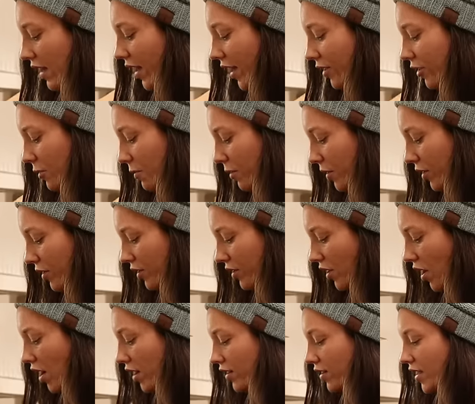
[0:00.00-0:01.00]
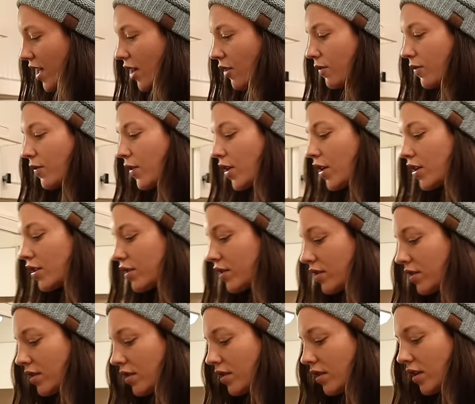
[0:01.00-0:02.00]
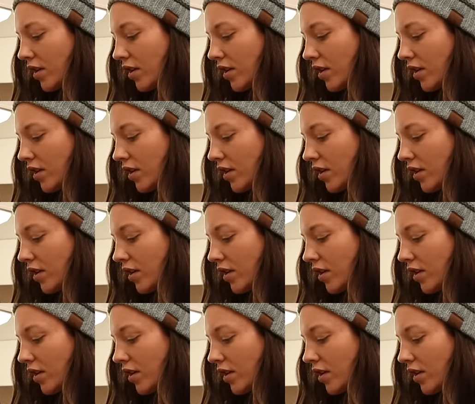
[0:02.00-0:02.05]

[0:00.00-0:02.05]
like to put sauce down first,